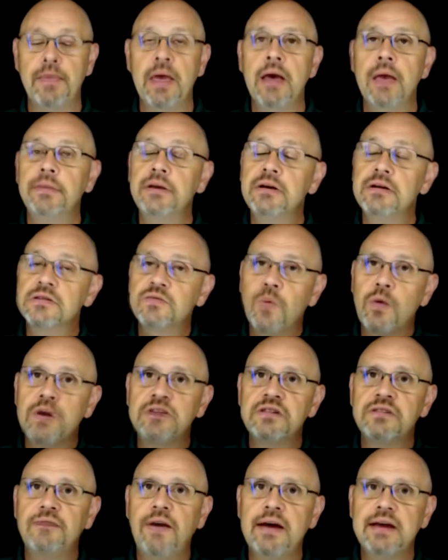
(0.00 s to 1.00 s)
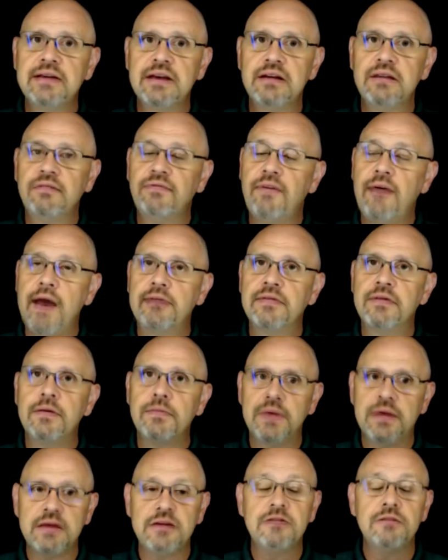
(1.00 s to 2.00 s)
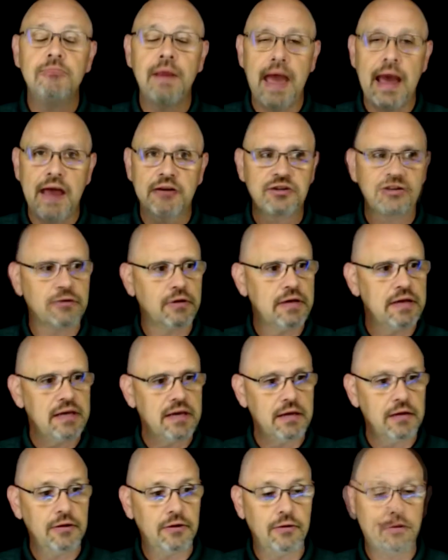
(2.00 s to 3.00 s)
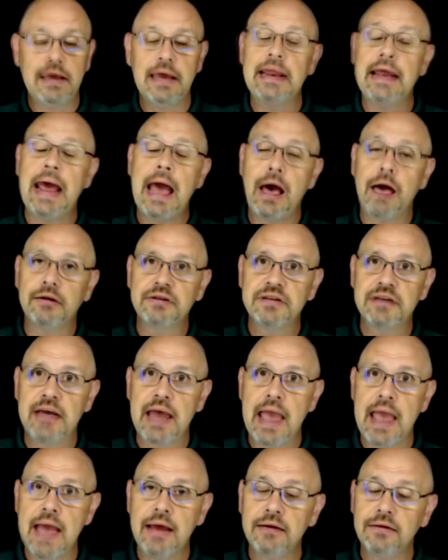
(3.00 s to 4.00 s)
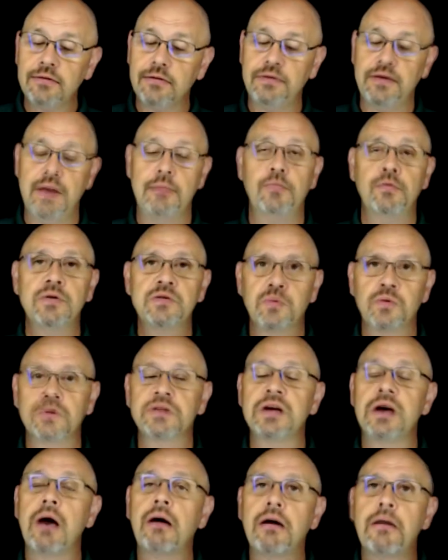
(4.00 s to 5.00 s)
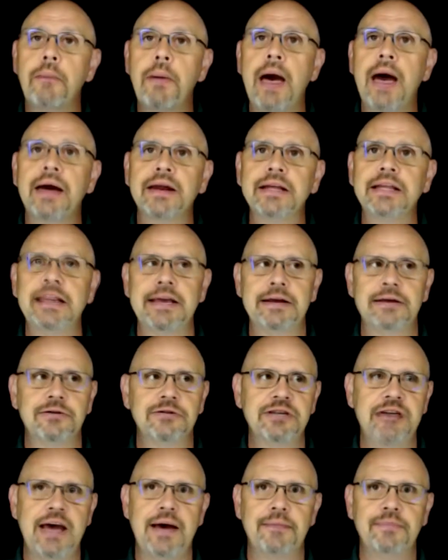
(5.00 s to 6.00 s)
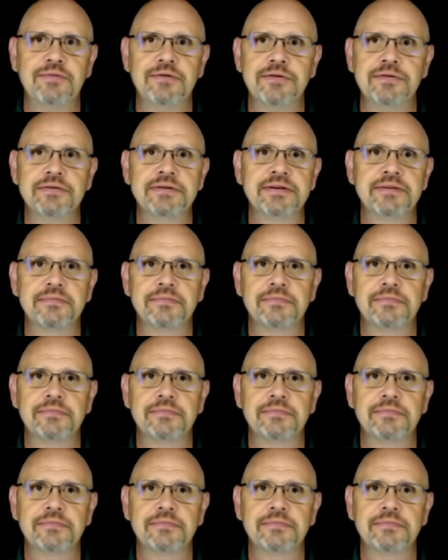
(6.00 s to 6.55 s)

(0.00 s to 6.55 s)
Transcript: Because once you've identified them, then you naturally can look at how to handle them, which we'll talk about in later chapters.